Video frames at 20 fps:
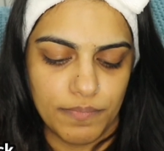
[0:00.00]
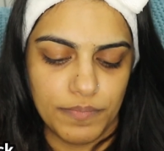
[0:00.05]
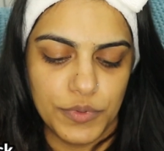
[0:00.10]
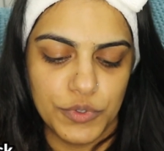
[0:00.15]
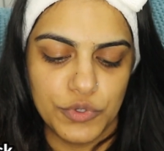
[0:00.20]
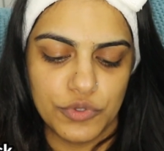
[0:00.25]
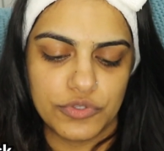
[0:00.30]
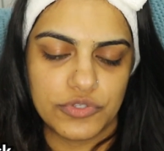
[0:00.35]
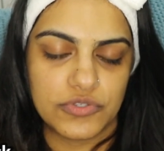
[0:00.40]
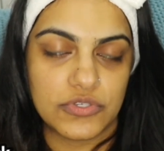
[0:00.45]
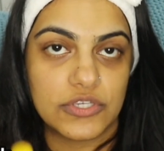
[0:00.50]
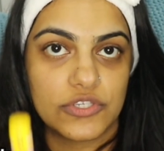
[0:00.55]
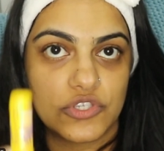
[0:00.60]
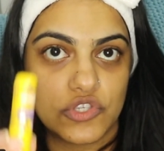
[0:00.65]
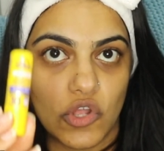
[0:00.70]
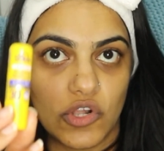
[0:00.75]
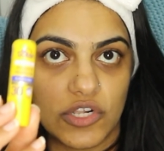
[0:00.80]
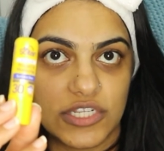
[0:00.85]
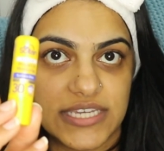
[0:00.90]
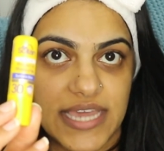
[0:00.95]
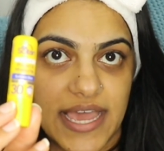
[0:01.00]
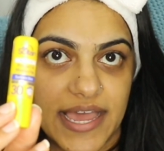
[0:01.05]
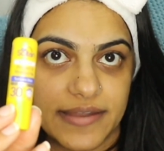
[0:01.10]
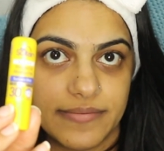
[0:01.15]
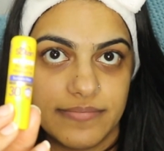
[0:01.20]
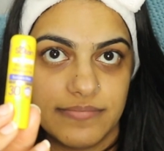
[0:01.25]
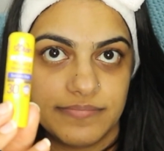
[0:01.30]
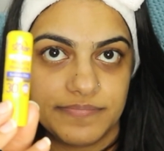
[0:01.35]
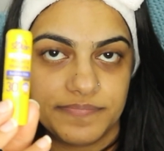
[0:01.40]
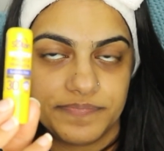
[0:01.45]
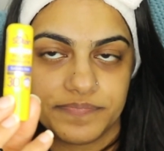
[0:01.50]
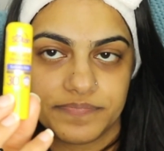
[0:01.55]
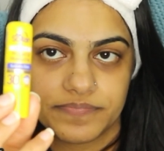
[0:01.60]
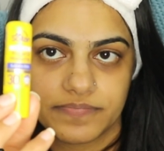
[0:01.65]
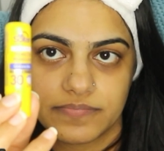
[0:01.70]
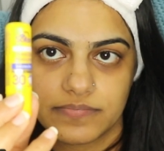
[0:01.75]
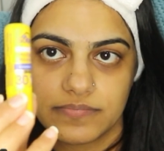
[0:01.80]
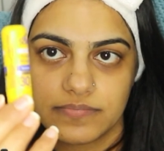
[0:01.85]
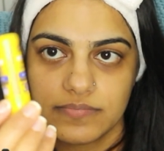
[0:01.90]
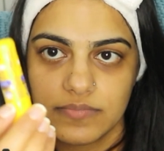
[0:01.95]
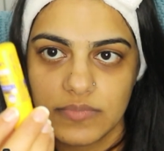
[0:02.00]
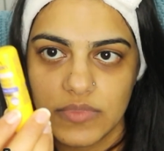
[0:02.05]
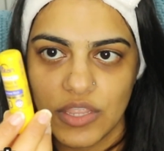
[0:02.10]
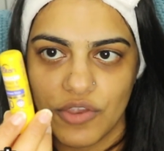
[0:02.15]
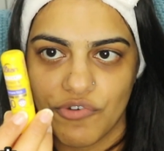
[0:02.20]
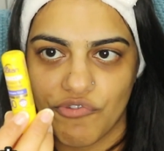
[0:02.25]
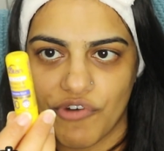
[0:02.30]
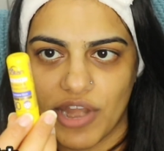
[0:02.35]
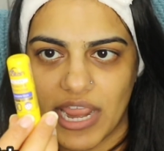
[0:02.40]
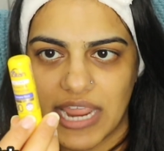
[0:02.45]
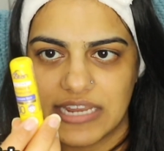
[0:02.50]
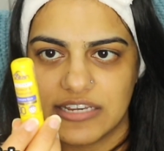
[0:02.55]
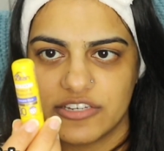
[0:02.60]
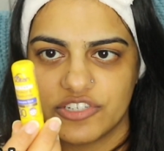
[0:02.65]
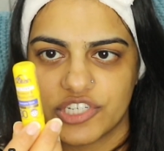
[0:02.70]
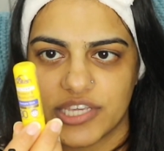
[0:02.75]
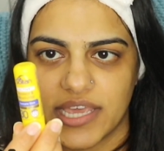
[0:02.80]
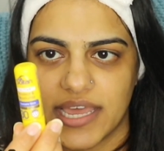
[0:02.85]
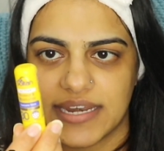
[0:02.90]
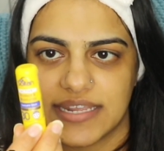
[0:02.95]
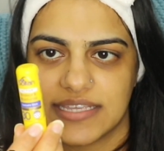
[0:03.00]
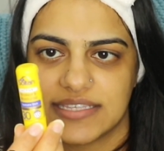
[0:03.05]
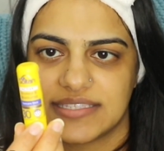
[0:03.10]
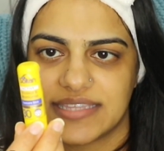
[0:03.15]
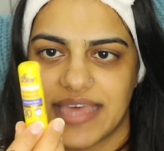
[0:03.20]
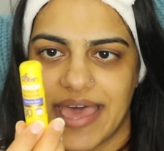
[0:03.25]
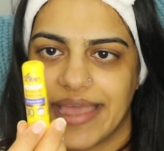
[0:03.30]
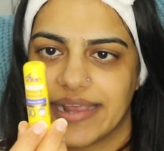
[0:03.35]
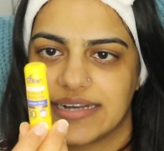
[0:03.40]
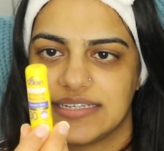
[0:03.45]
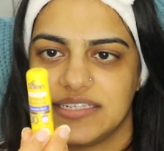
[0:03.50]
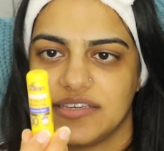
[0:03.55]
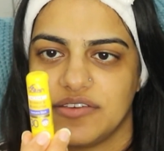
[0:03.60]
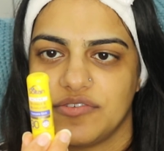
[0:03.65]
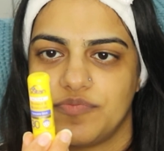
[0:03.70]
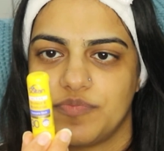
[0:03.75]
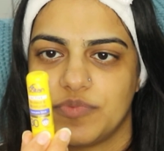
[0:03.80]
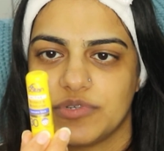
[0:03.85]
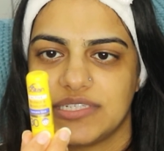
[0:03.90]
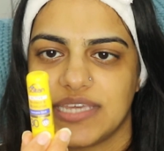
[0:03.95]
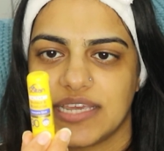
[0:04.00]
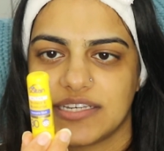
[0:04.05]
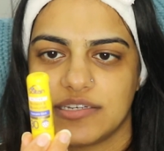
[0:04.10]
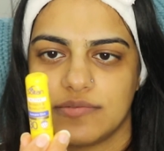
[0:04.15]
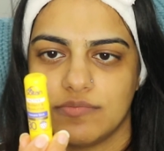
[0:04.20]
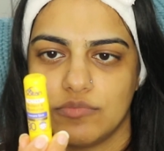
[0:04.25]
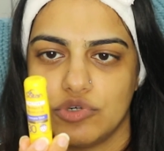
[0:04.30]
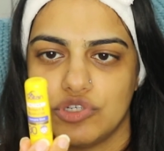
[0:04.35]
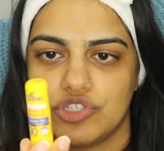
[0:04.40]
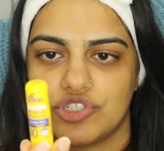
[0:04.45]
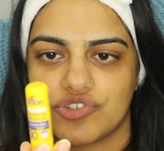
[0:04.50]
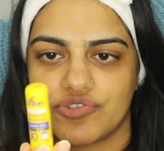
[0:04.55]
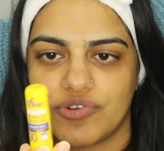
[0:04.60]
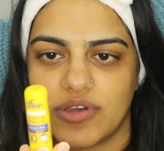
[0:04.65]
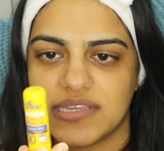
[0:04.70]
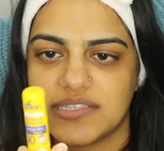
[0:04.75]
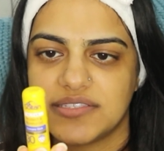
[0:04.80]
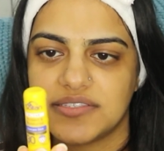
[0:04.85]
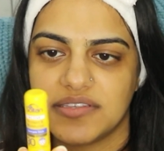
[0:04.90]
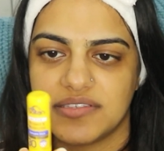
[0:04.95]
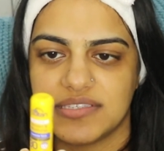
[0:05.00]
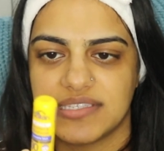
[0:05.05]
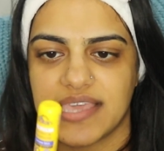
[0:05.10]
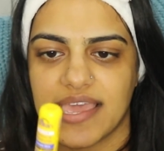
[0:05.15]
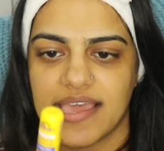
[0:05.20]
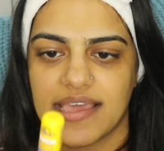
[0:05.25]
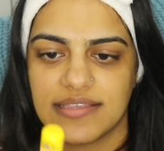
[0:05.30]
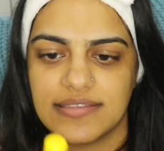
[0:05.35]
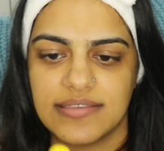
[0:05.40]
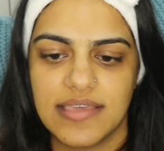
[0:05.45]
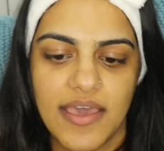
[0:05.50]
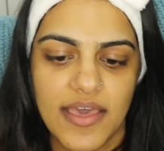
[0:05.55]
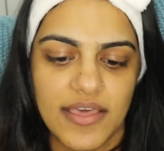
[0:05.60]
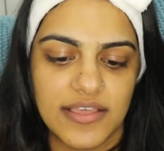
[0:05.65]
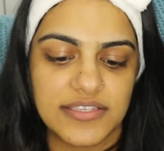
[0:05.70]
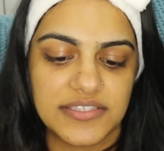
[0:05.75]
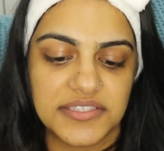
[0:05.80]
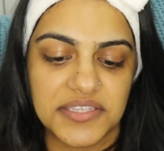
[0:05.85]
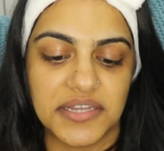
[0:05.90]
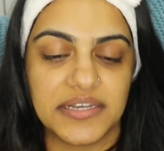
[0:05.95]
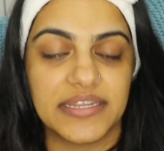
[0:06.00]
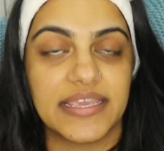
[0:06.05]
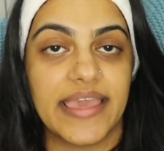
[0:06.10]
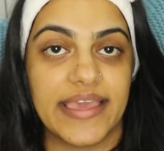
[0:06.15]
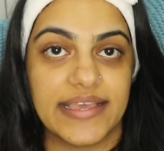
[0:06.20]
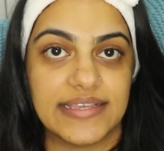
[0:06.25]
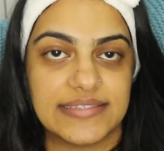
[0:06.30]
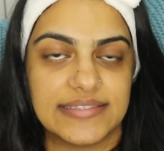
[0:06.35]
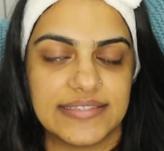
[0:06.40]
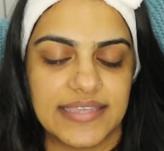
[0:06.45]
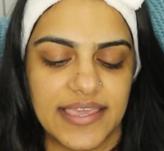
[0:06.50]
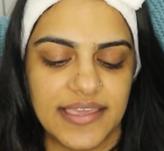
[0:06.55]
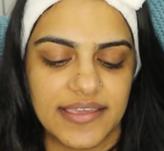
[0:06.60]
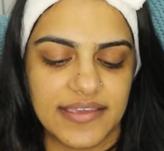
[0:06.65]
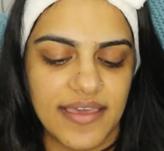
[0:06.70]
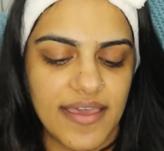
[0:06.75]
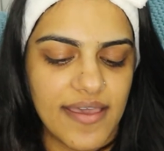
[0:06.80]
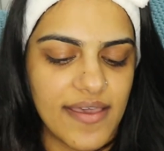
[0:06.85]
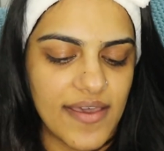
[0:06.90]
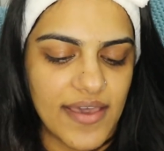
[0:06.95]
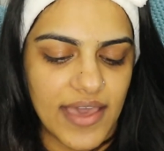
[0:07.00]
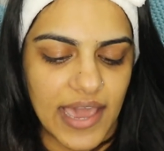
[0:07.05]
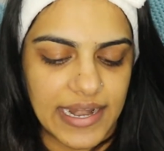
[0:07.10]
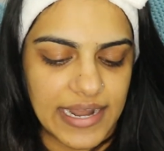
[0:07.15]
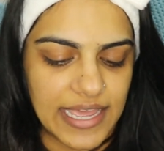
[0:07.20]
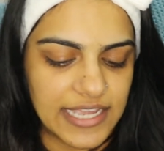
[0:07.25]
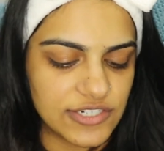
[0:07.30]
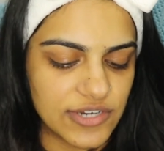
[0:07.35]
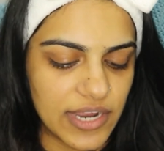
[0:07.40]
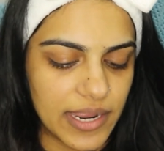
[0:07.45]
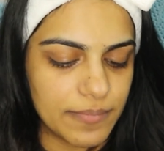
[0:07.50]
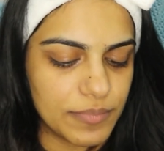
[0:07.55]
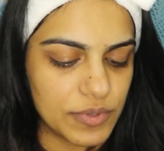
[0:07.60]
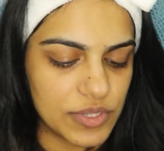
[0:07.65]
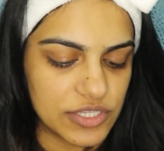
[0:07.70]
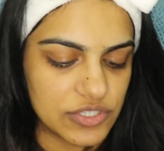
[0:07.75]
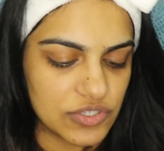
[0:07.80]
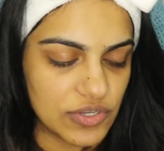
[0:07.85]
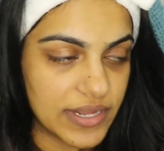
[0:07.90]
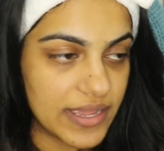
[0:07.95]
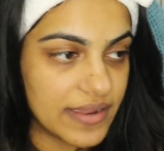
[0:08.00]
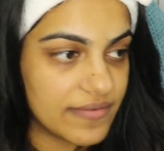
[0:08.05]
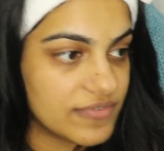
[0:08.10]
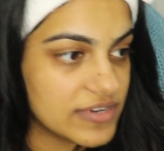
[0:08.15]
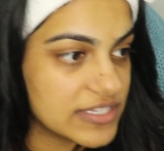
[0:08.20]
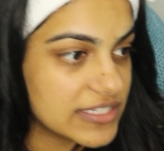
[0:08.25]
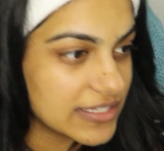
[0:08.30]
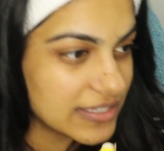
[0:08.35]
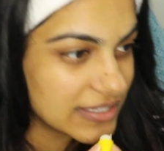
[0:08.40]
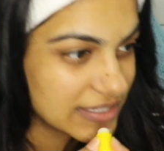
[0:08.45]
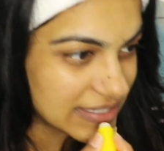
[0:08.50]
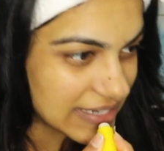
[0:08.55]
Boots Soltan range, and it's the active protective moisturized sun care stick, and I try and put this on every single